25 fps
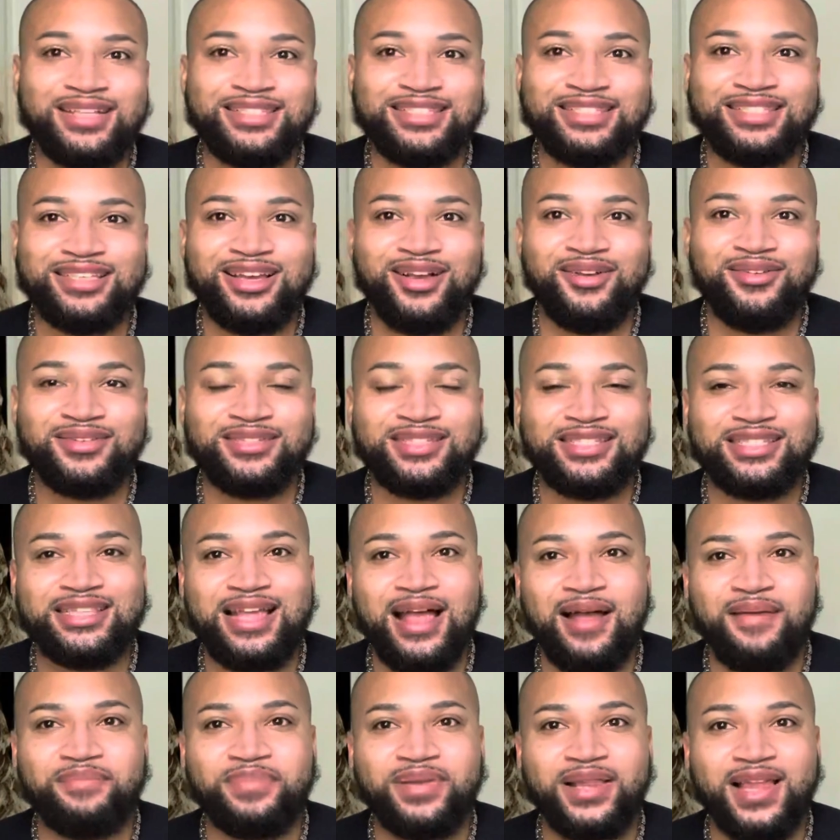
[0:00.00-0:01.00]
don't
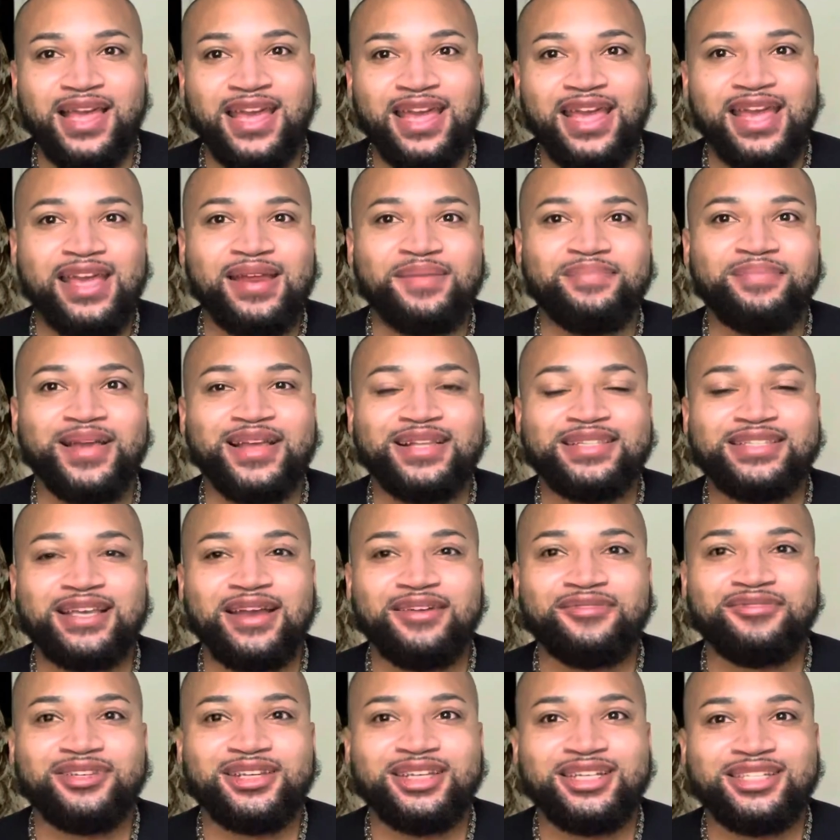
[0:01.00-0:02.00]
stop playing, but
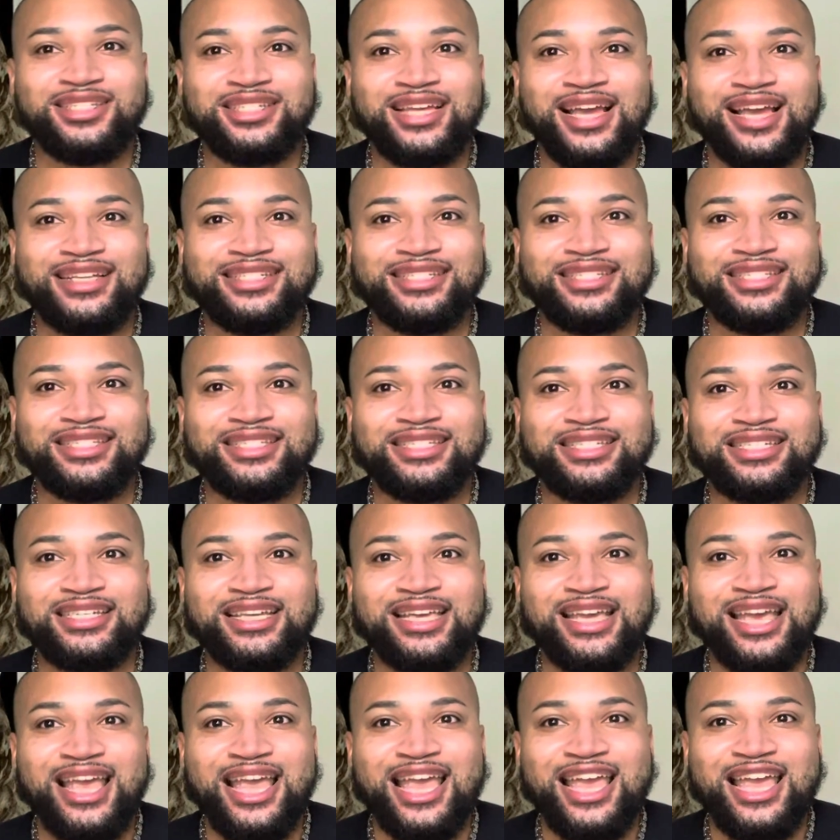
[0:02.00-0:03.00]
definitely just
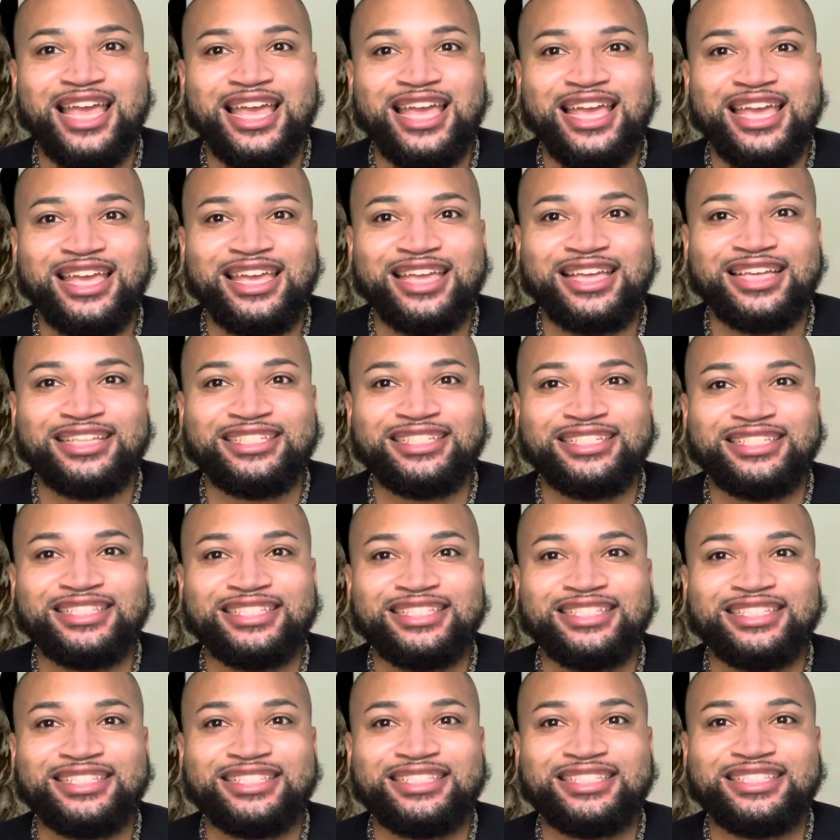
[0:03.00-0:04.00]

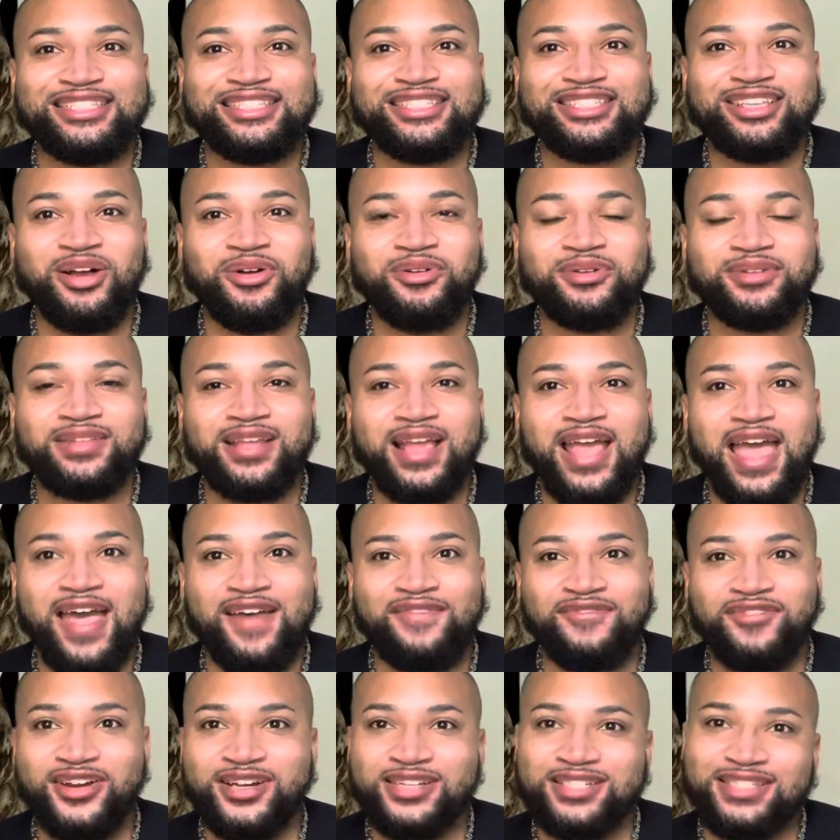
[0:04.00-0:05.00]
don't
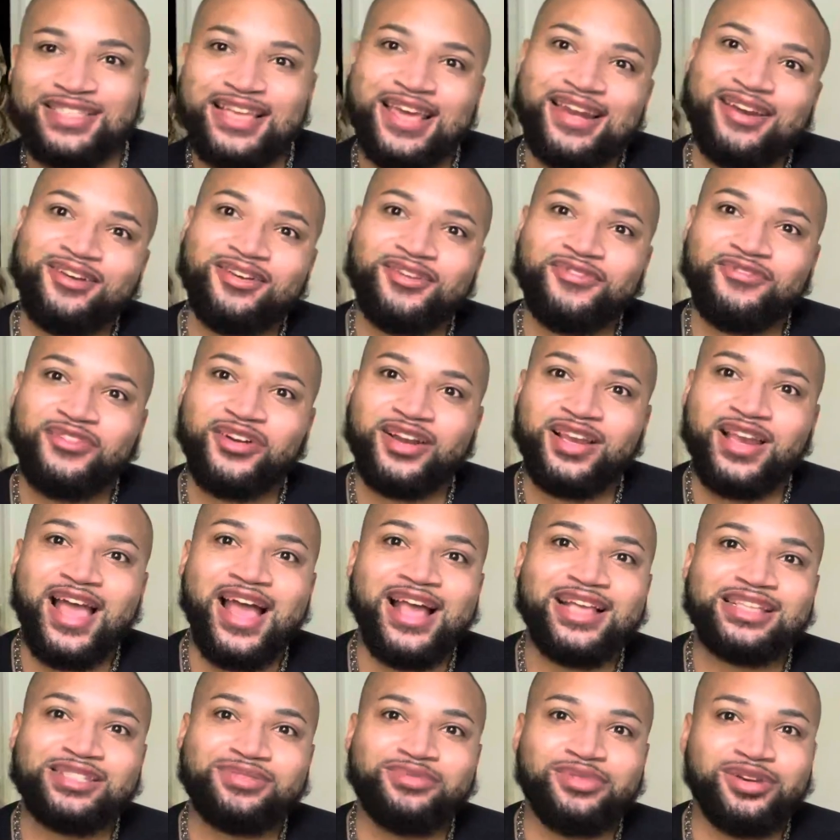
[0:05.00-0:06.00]
ever settle for
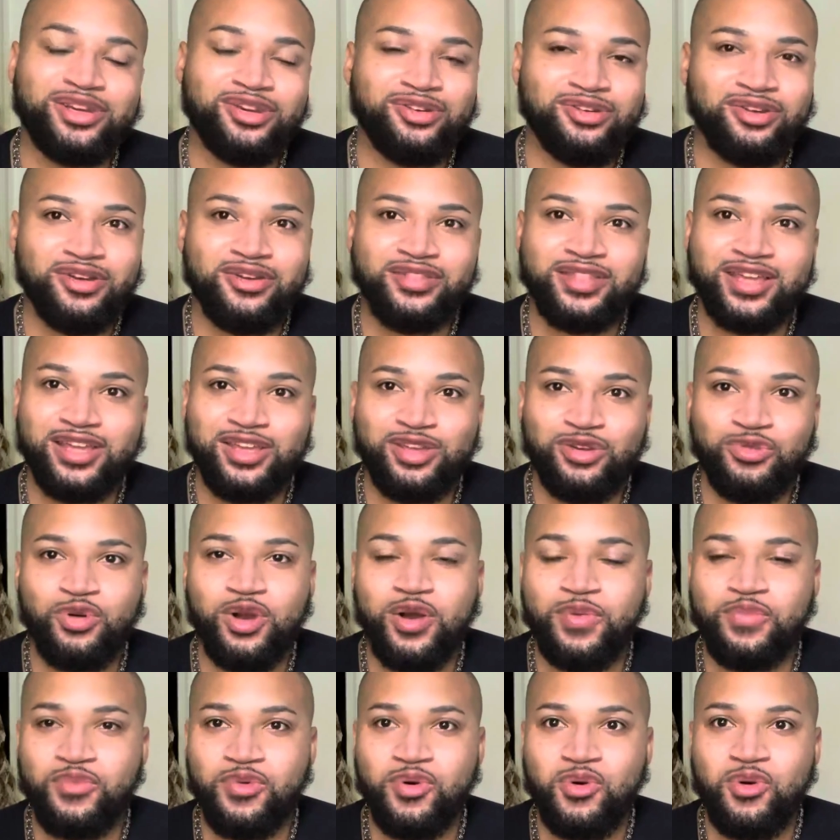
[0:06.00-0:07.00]
less when you know that you
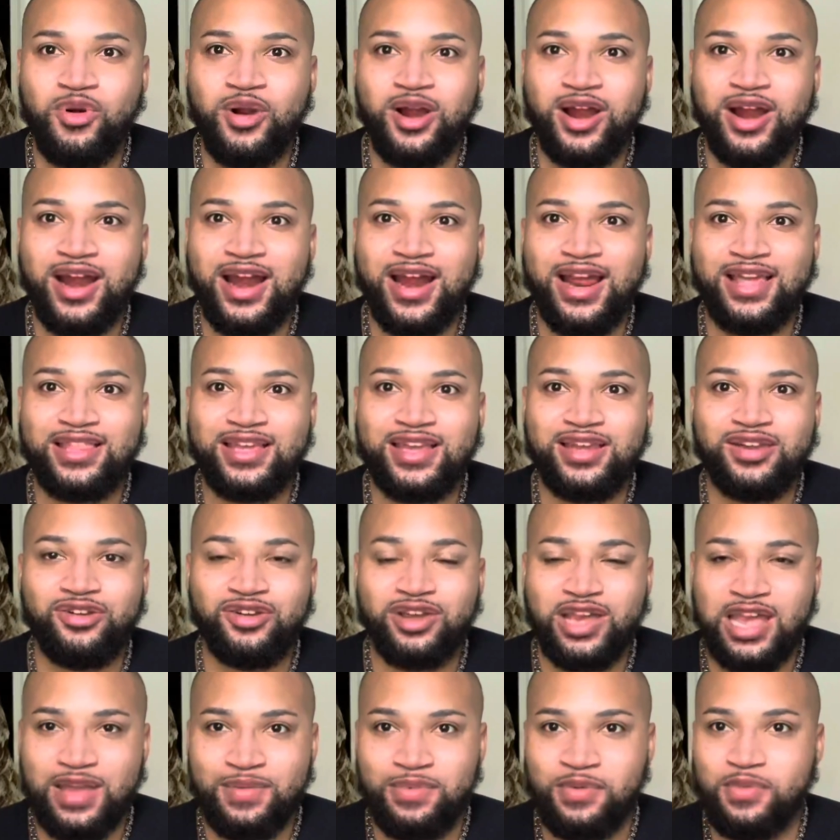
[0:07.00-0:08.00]
want more, and that you're
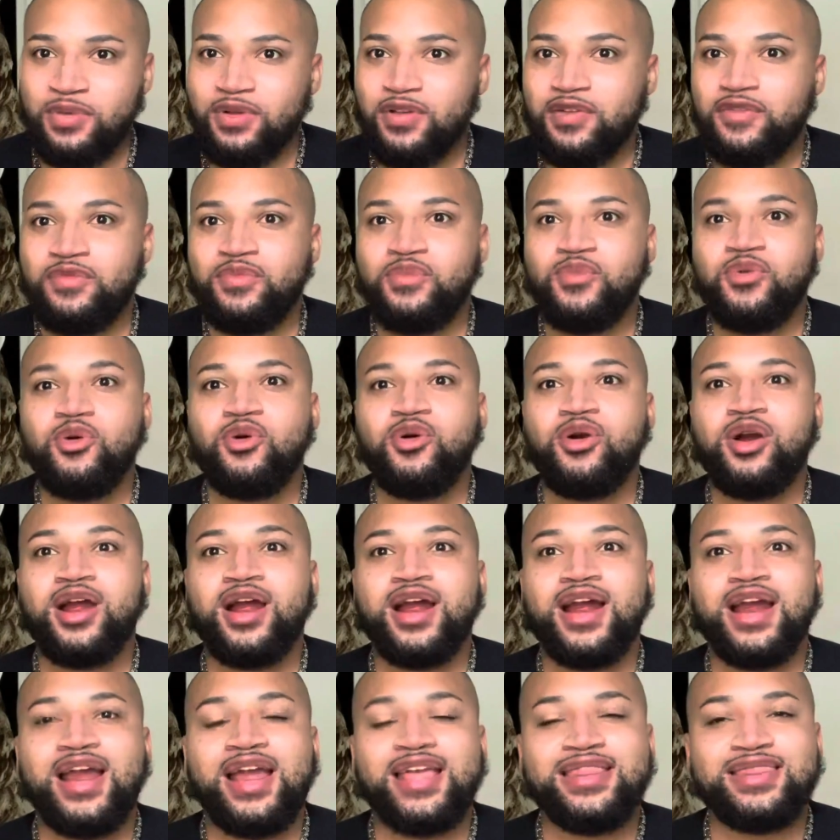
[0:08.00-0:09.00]
capable of
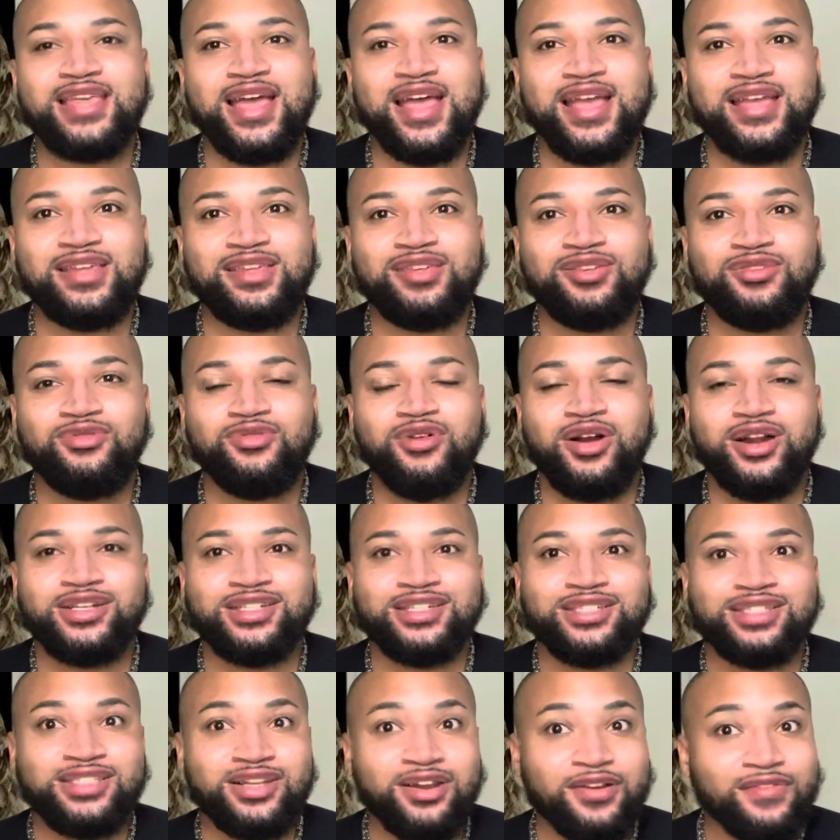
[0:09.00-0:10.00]
more, and that you are
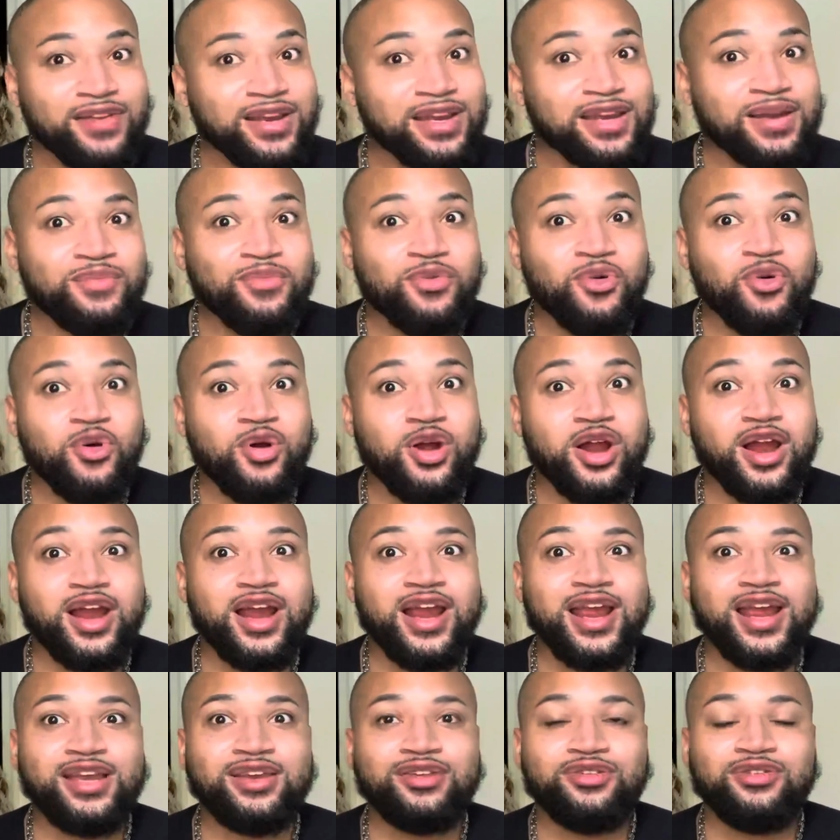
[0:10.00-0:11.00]
deserving of more,
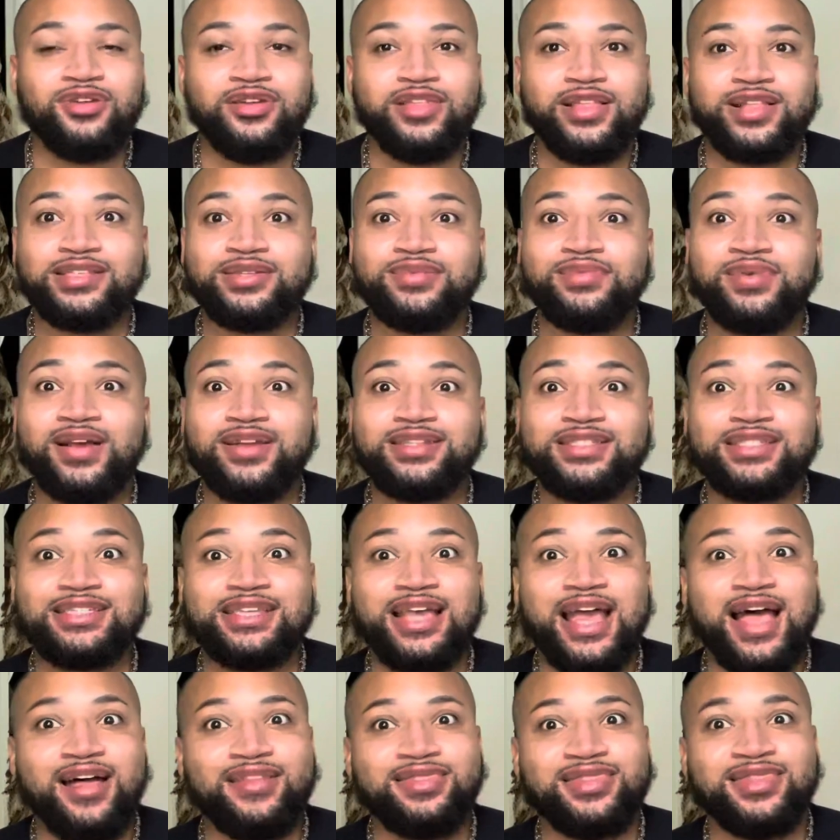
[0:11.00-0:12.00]
and you know that someone else is
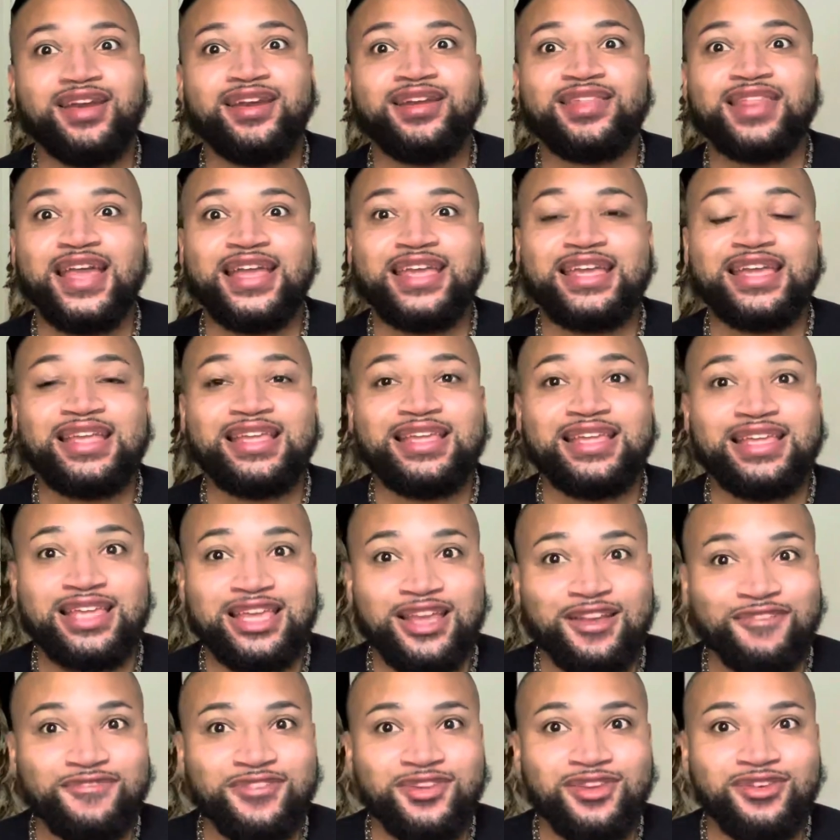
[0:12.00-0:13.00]
out there that can
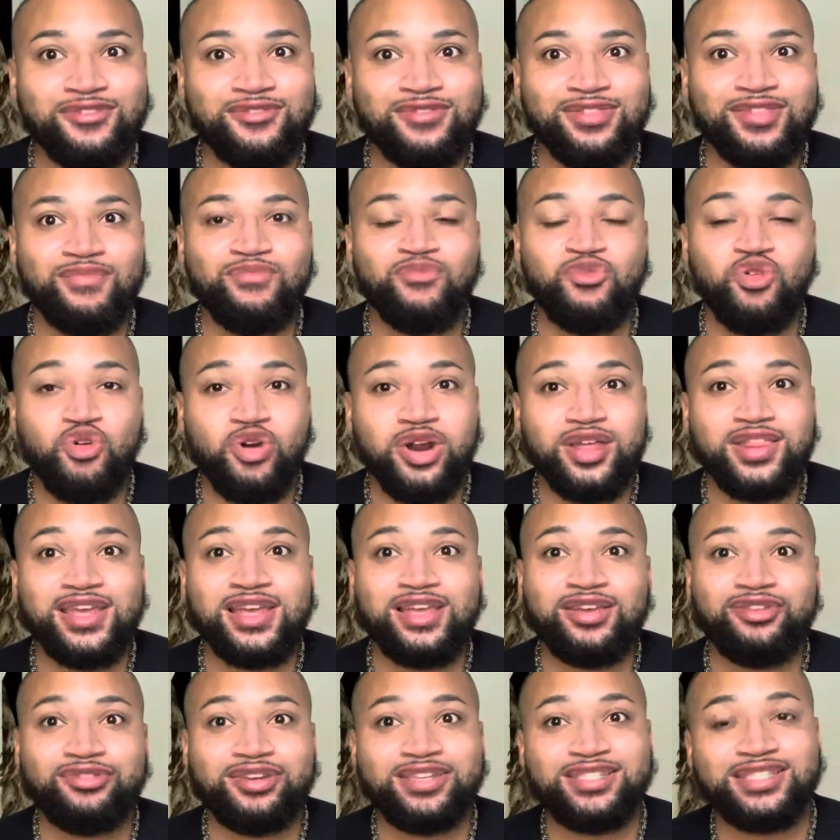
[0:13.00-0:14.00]
give you the more that
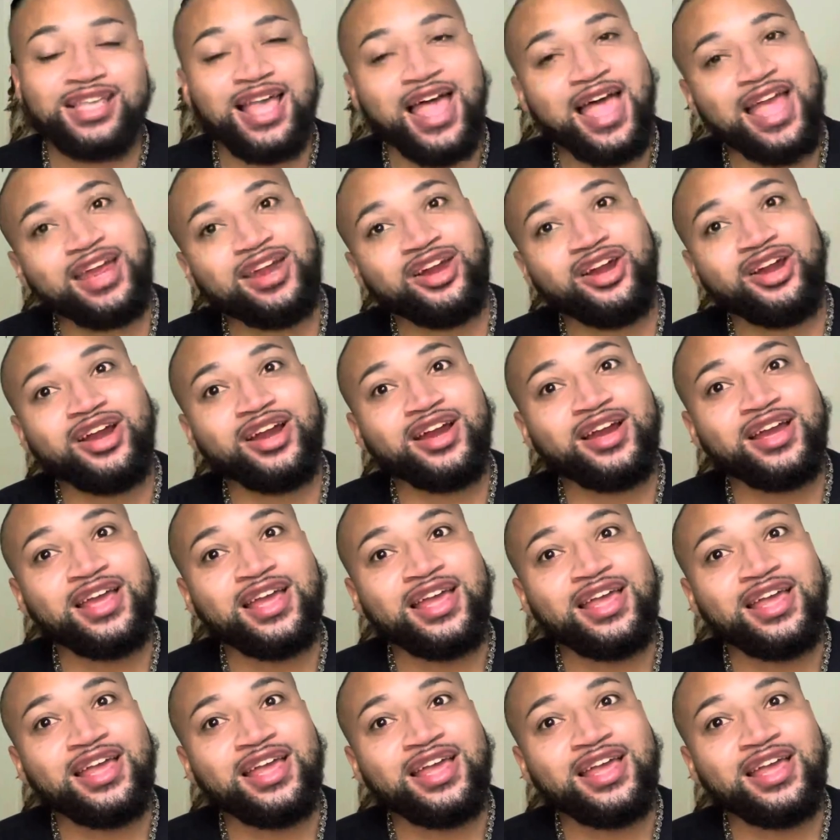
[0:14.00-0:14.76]
you desire.